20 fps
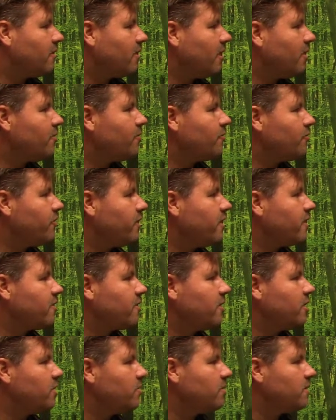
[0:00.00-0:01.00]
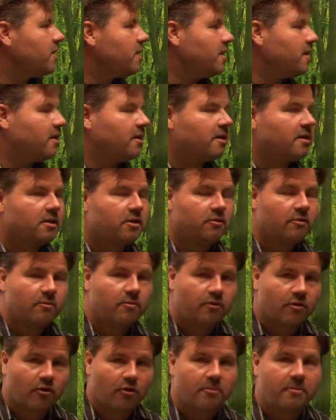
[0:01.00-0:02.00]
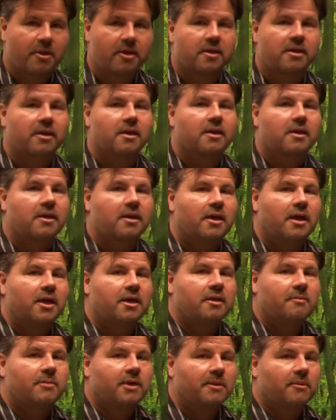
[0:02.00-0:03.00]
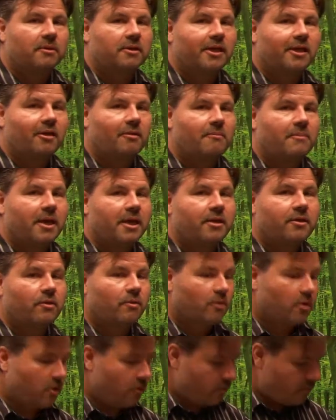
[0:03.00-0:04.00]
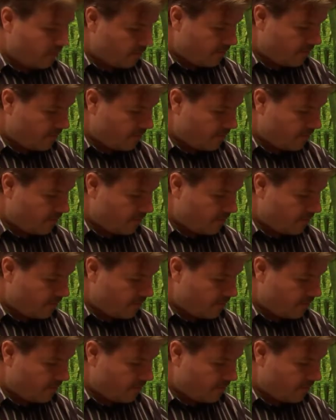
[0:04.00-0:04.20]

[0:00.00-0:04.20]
other things that you need to absorb it and to be able to help make your own.